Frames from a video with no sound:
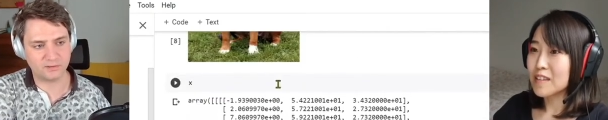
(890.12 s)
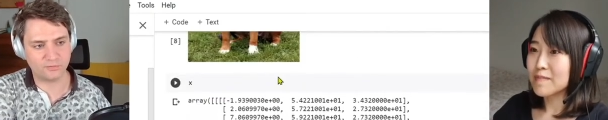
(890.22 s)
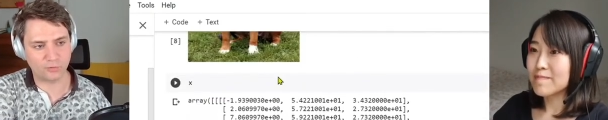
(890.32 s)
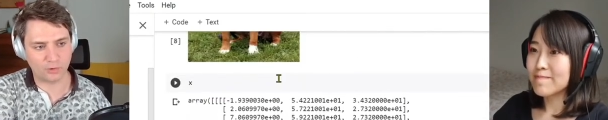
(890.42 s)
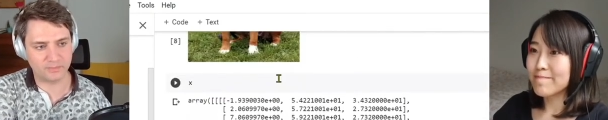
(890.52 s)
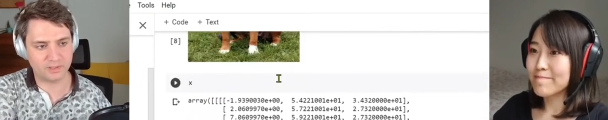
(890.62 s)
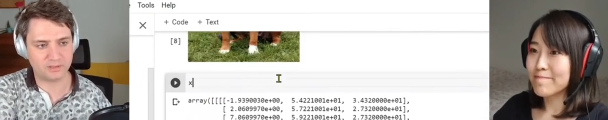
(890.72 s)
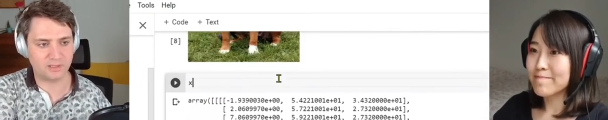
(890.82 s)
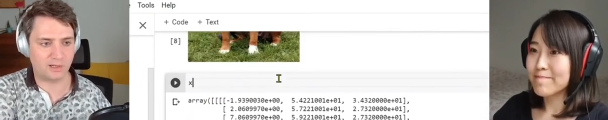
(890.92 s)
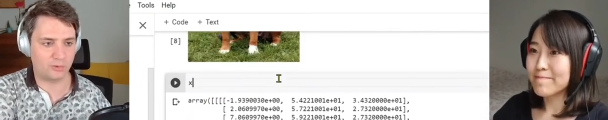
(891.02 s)
Speaker 1: format
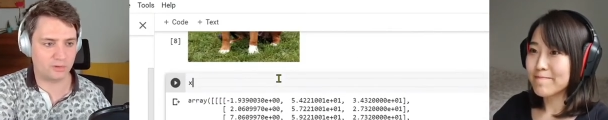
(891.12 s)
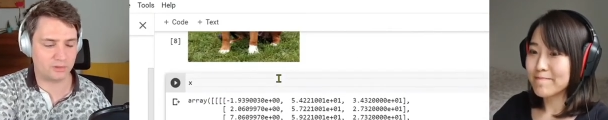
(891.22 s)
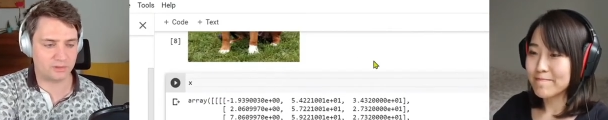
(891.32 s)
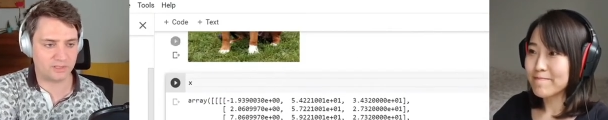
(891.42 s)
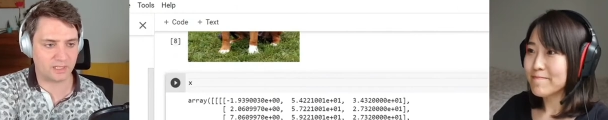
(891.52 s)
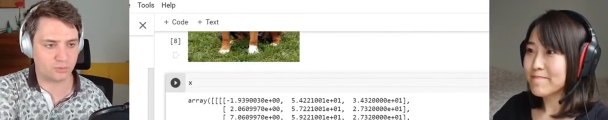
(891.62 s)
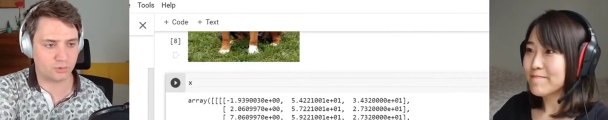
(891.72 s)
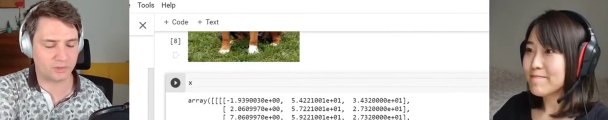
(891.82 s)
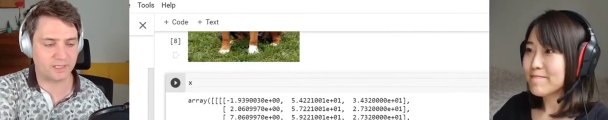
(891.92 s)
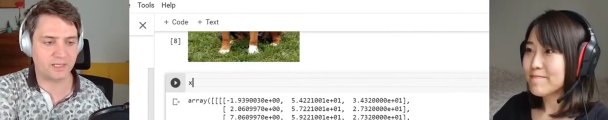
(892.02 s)
our network
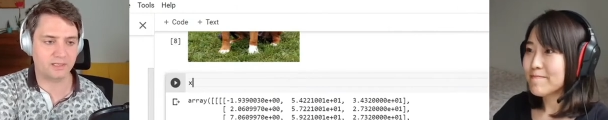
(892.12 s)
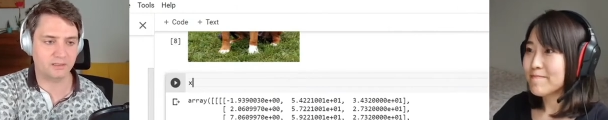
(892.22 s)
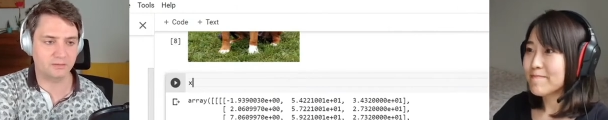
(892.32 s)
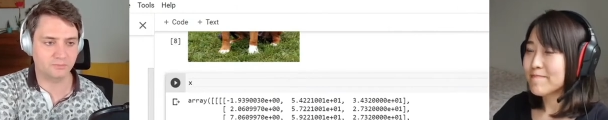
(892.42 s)
can handle.